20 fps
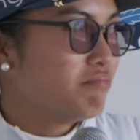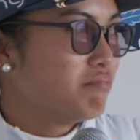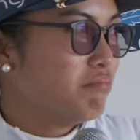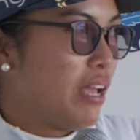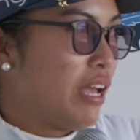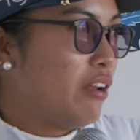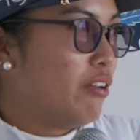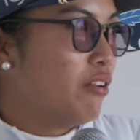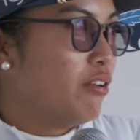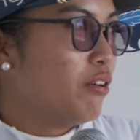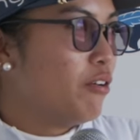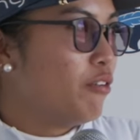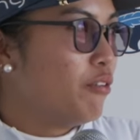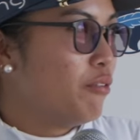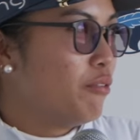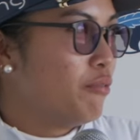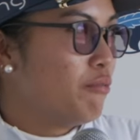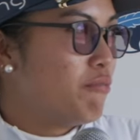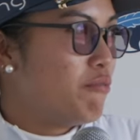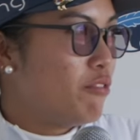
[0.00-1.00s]
I don't know
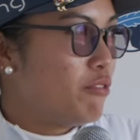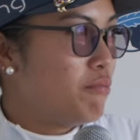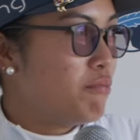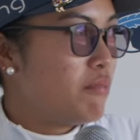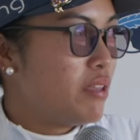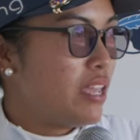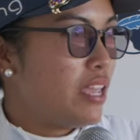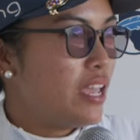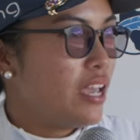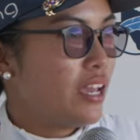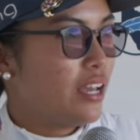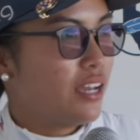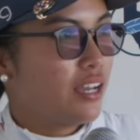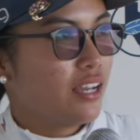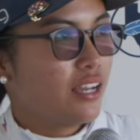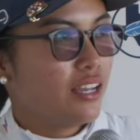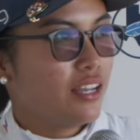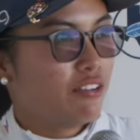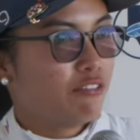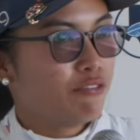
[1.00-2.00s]
with me uh,
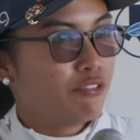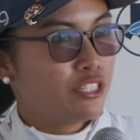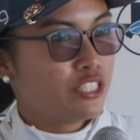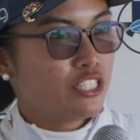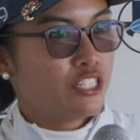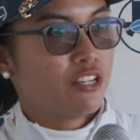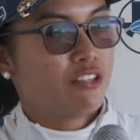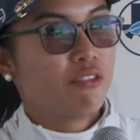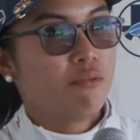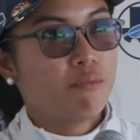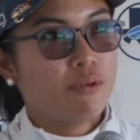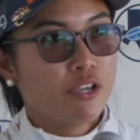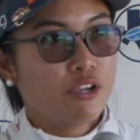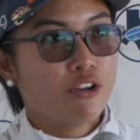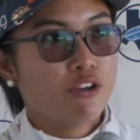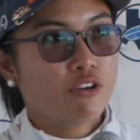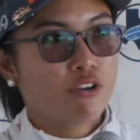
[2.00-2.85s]
reaching the bigger